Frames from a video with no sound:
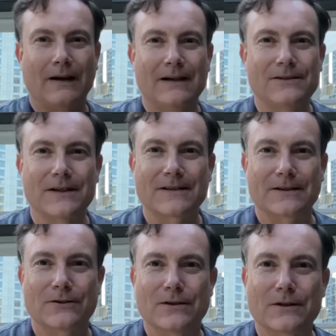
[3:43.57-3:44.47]
Just as
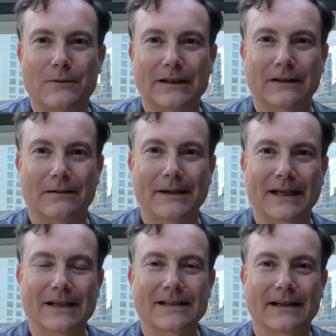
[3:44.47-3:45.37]
good as the one that I
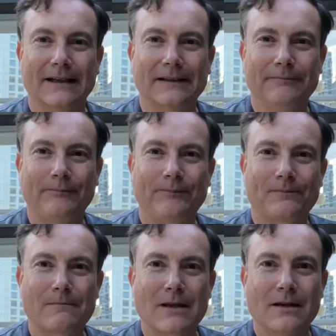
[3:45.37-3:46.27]
made yesterday.
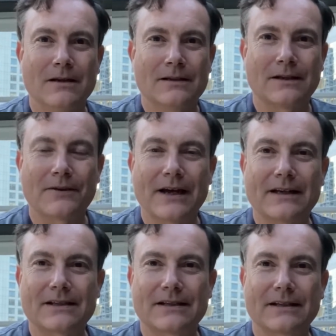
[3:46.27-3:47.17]
So
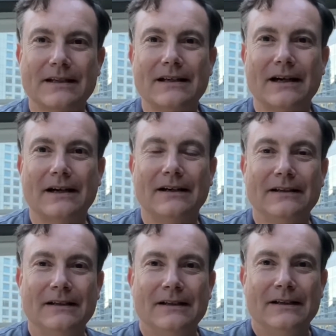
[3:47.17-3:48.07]
that's the
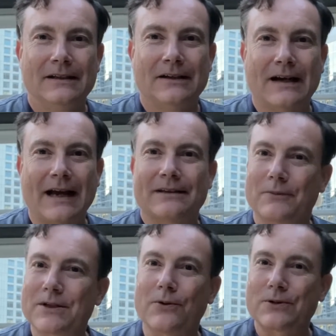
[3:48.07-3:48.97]
and it
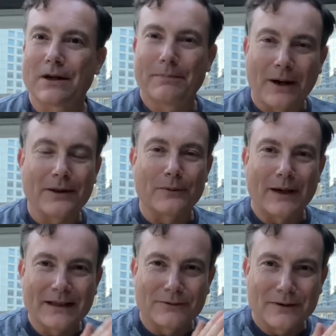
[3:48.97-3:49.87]
was also, by the
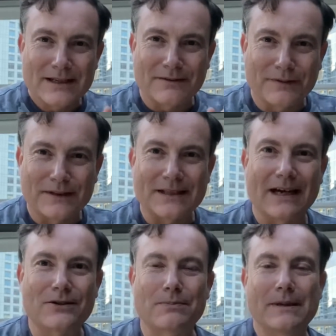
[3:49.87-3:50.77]
way, the reason for the
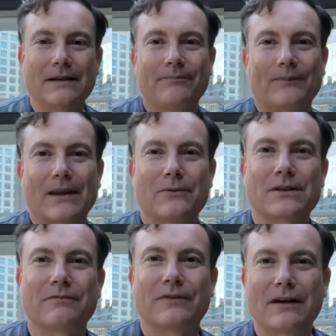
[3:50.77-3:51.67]
tailspin. There was
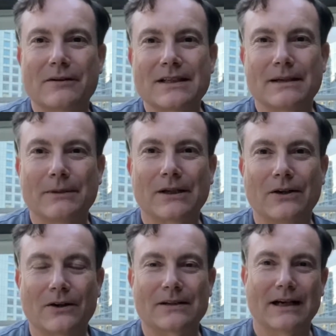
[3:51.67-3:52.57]
a very similar
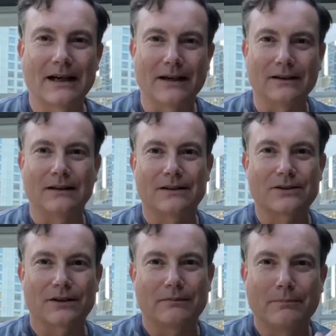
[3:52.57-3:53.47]
cocktail that
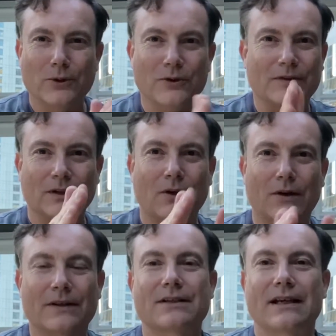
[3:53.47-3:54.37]
sort of moved along
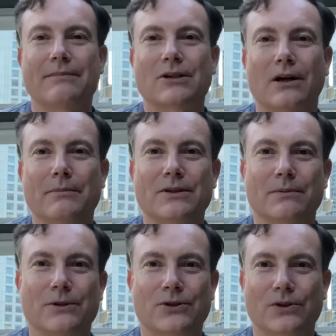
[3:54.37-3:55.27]
at the same time as the
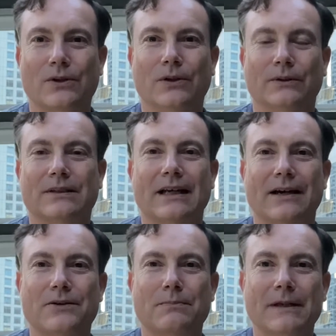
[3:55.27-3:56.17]
Bijou called the
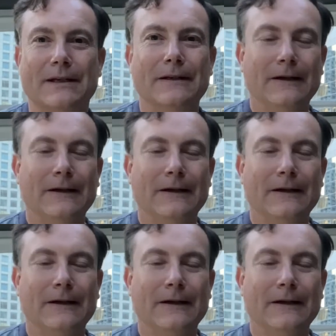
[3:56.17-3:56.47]
Tailspin.